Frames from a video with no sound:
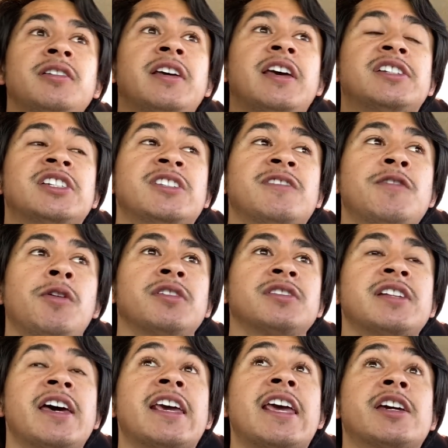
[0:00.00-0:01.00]
it just feels
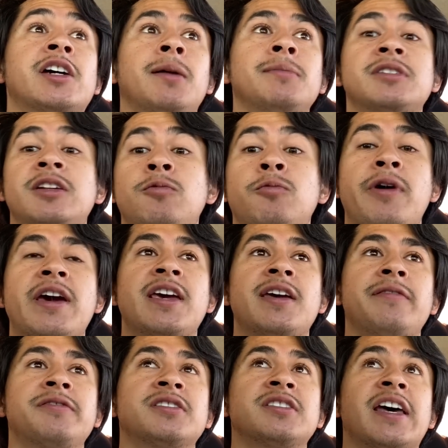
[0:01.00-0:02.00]
like it comes in
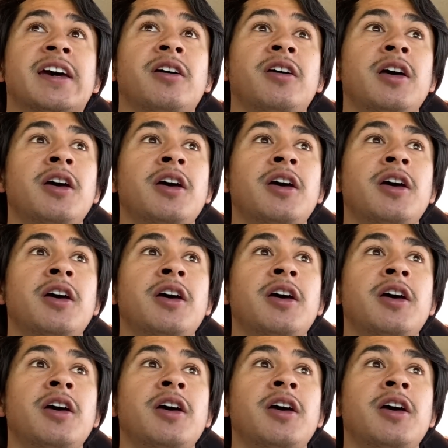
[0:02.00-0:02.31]
waves, like